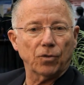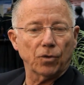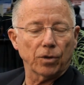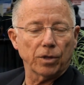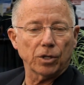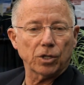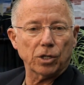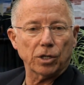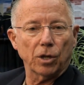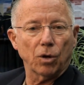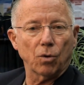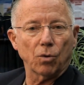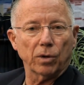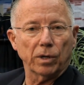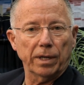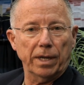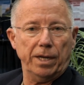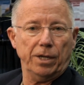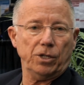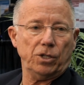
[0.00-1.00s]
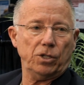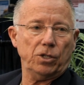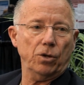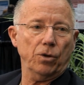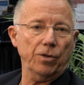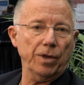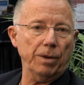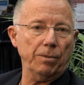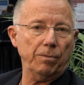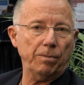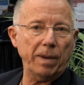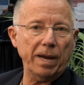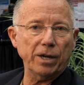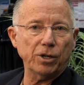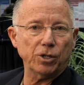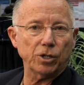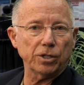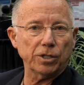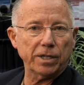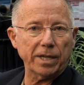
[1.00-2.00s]
for the slow release so that
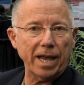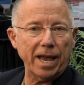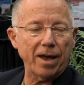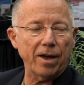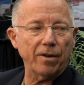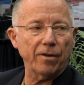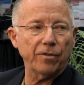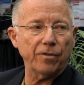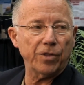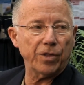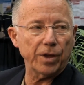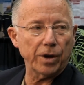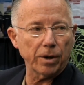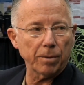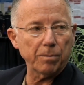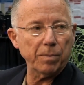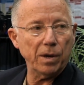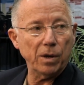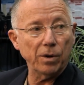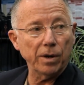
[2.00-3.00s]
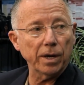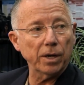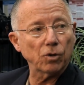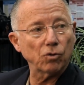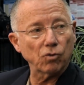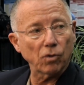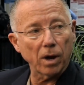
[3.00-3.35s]
patients have therapeutic